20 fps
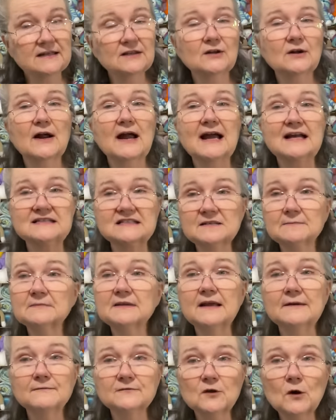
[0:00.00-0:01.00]
You know, I had some
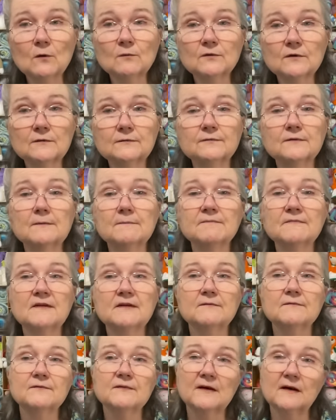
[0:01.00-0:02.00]
left over from
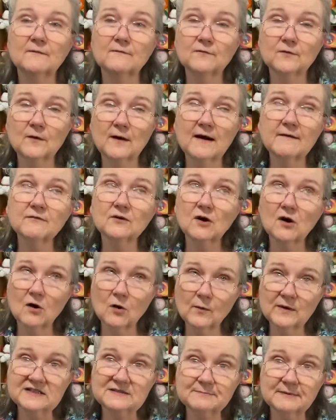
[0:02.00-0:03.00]
the Forever
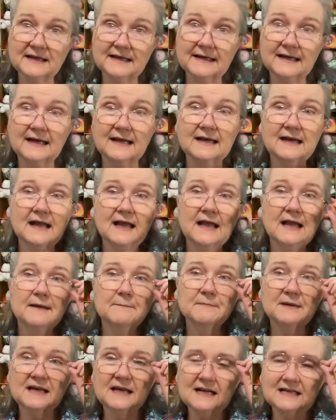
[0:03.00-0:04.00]
Always Blanket
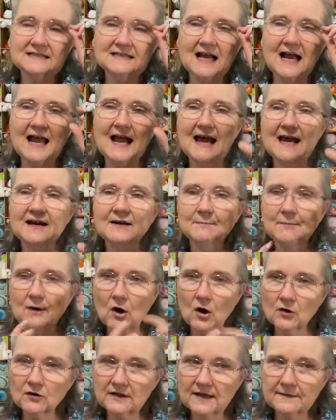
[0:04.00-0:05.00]
because I had a
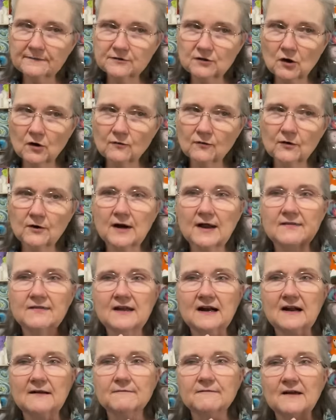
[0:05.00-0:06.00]
ball left over, and
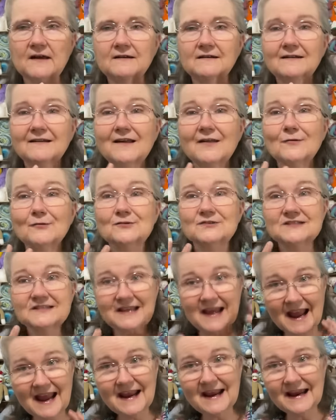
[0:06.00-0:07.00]
then I found another
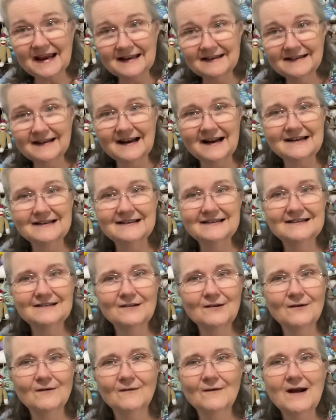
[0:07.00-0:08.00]
skein that I didn't
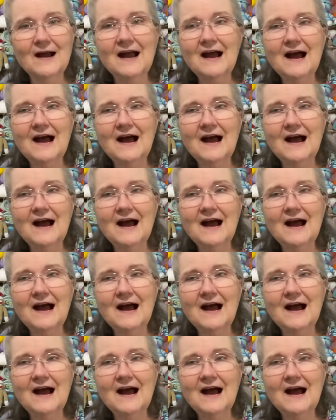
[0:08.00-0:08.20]
know.